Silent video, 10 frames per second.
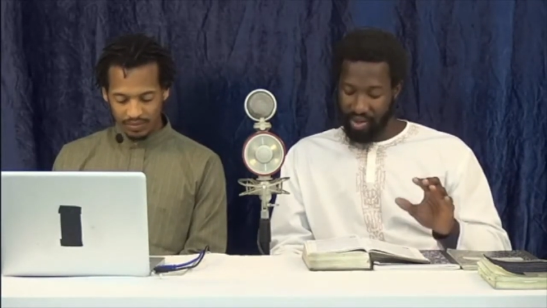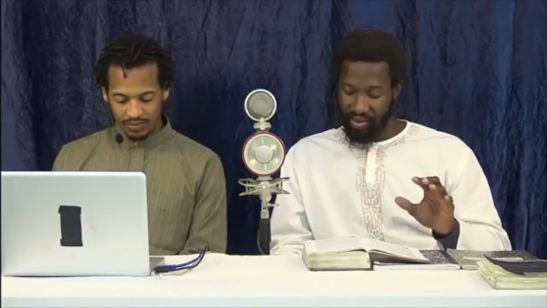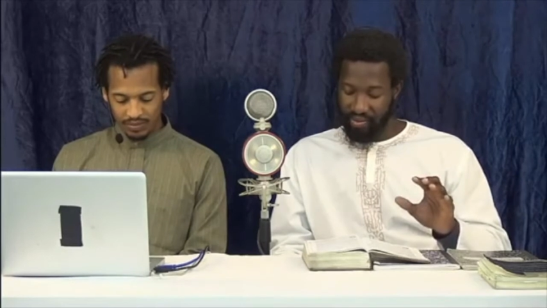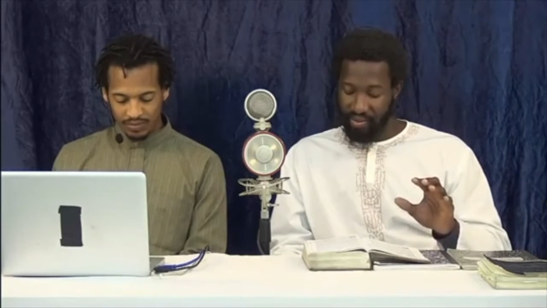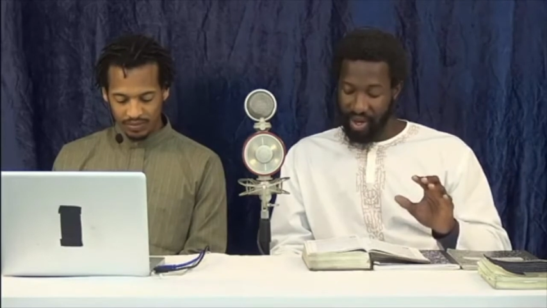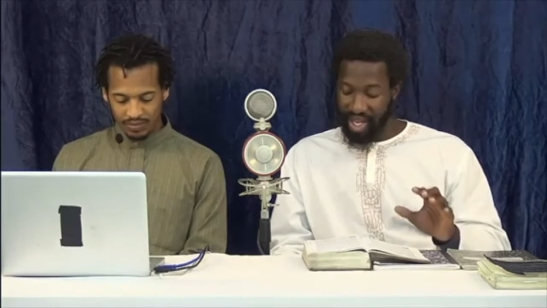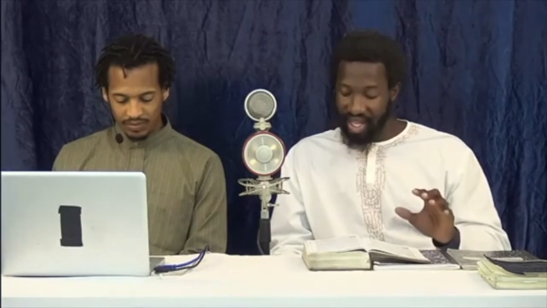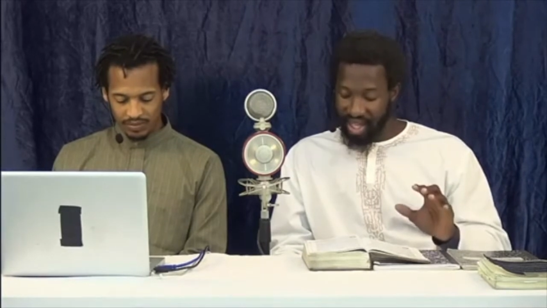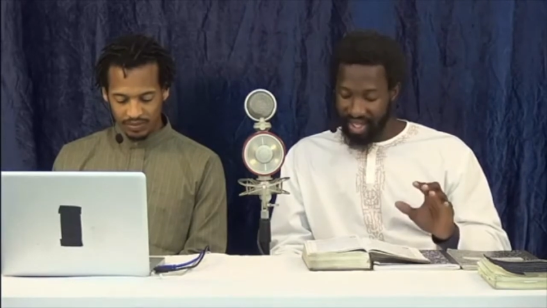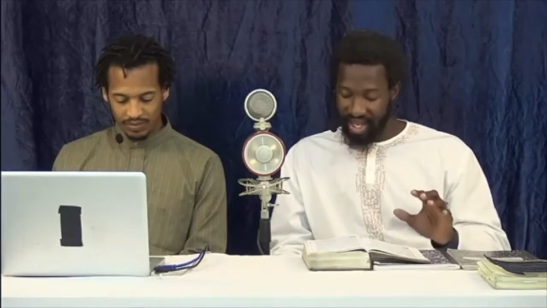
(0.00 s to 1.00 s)
Speaker 1: for he
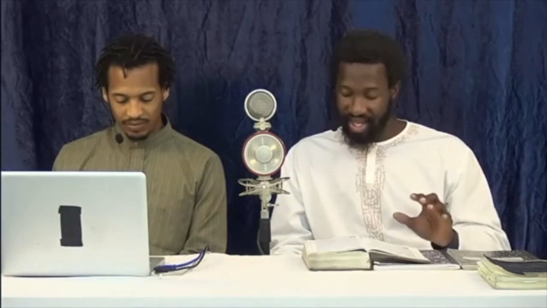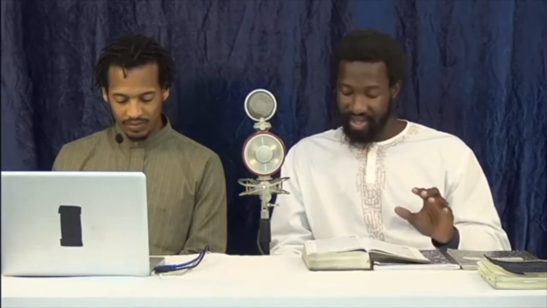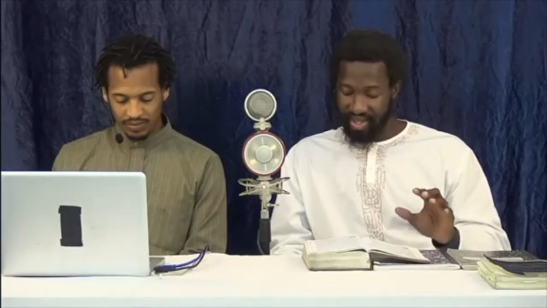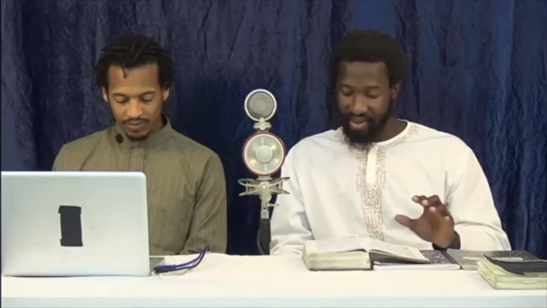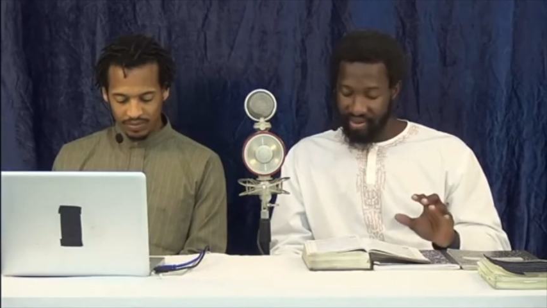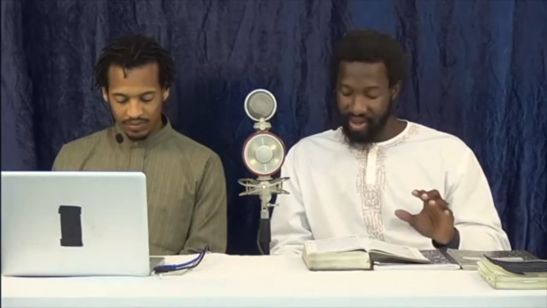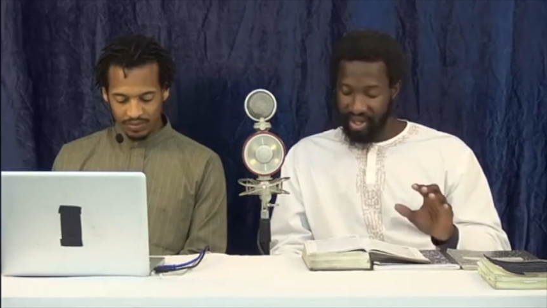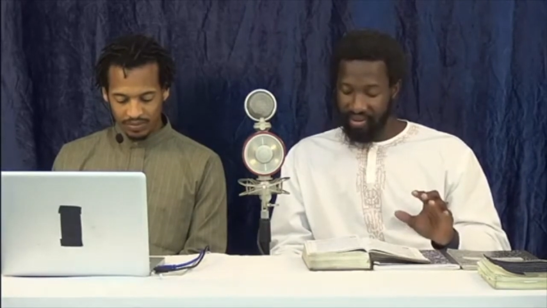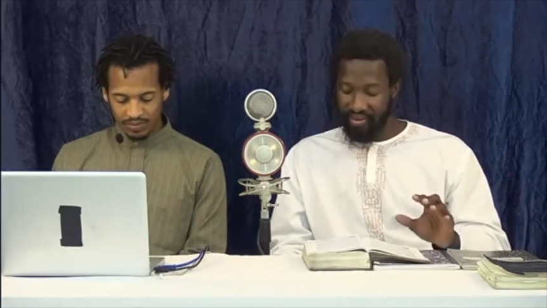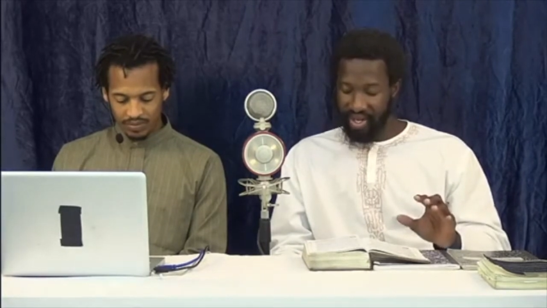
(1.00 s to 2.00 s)
that hath suffered in the
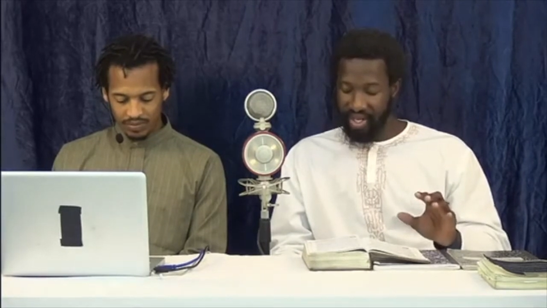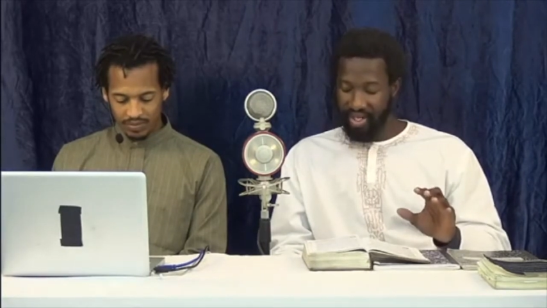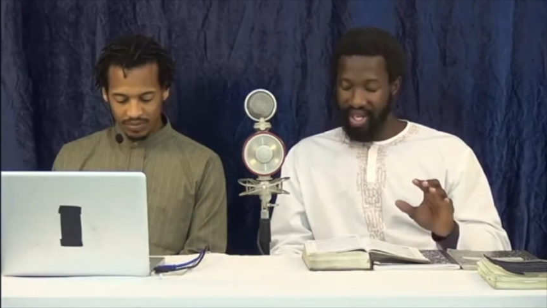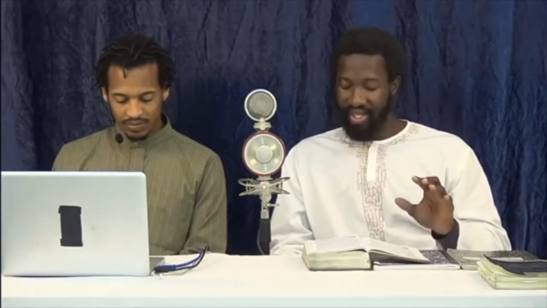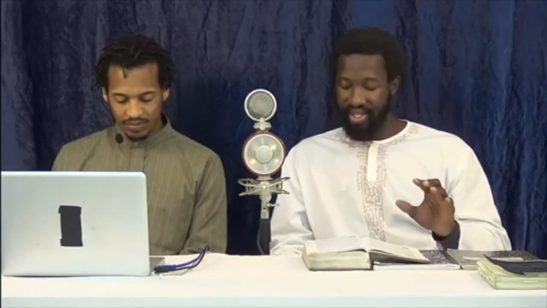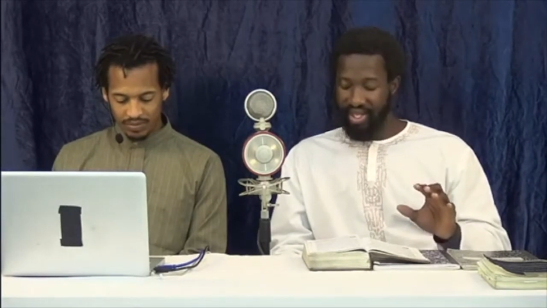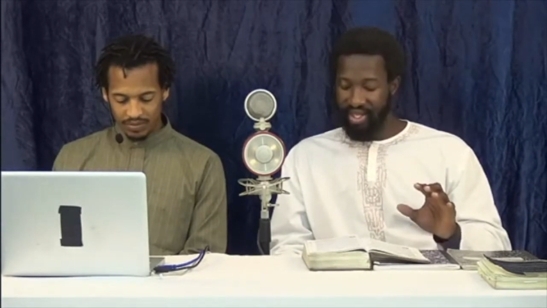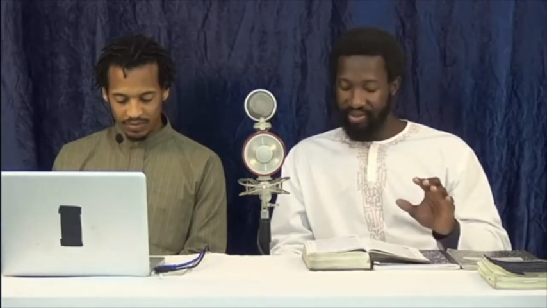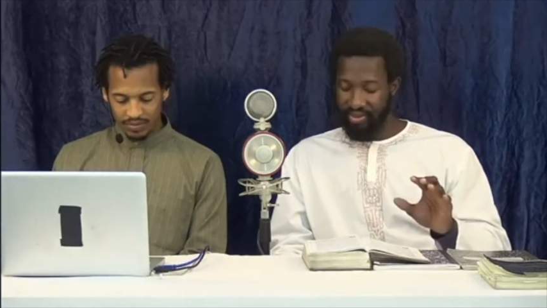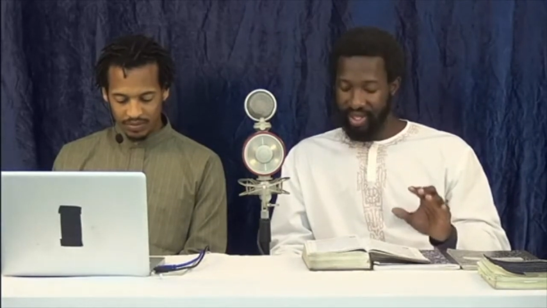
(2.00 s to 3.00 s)
flesh hath ceased
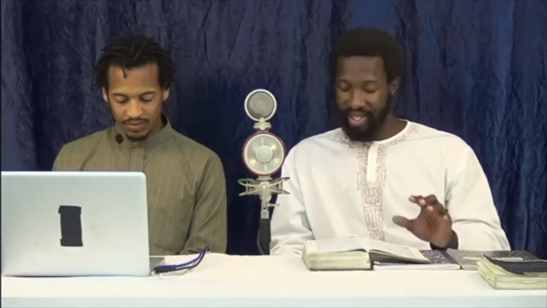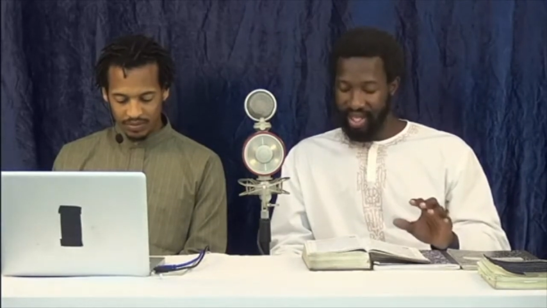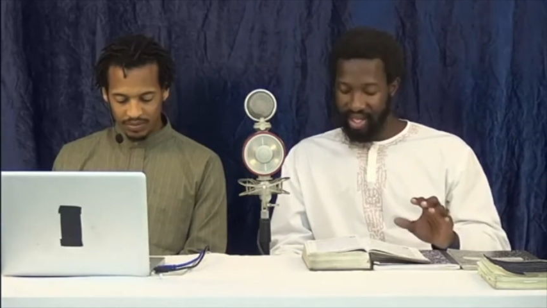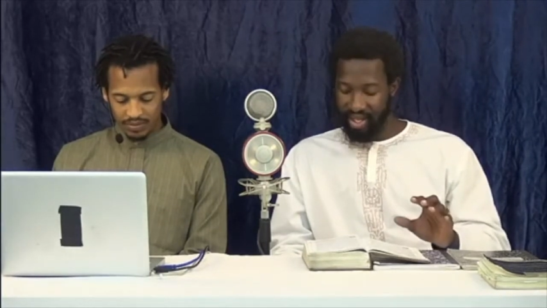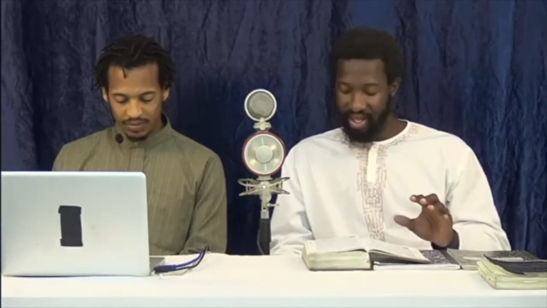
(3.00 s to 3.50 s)
from sin.